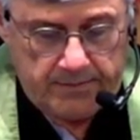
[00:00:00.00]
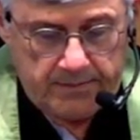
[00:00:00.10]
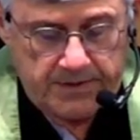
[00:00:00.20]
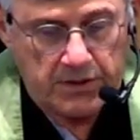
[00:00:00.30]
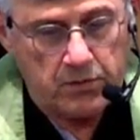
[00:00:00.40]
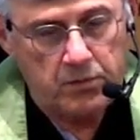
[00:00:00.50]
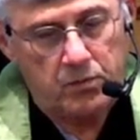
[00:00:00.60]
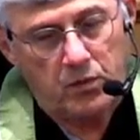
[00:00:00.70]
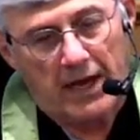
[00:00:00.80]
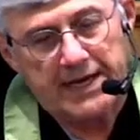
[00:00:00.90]
so
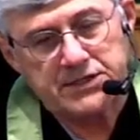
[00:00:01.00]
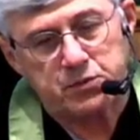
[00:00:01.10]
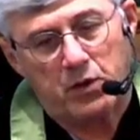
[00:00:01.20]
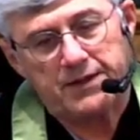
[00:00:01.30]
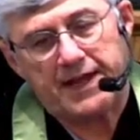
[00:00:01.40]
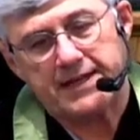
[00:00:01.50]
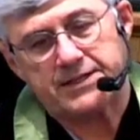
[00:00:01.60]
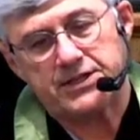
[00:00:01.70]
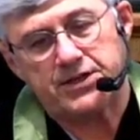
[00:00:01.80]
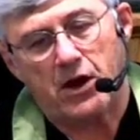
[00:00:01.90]
I guess one thing
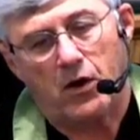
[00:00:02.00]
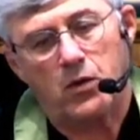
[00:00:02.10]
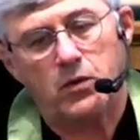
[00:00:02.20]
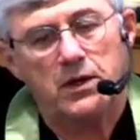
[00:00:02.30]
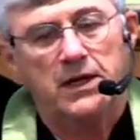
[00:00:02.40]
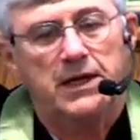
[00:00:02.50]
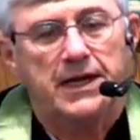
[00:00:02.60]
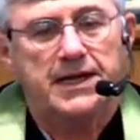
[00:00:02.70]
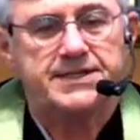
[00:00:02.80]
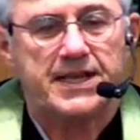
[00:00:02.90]
to know
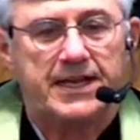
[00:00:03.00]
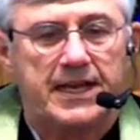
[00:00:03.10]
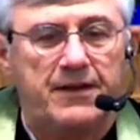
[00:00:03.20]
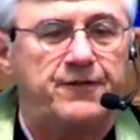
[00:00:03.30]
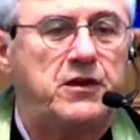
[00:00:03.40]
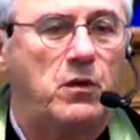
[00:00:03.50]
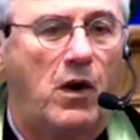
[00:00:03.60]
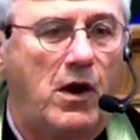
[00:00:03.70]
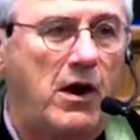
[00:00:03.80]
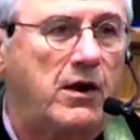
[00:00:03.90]
is that if you
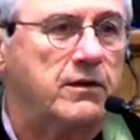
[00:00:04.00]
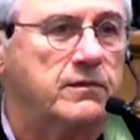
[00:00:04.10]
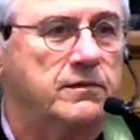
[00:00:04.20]
are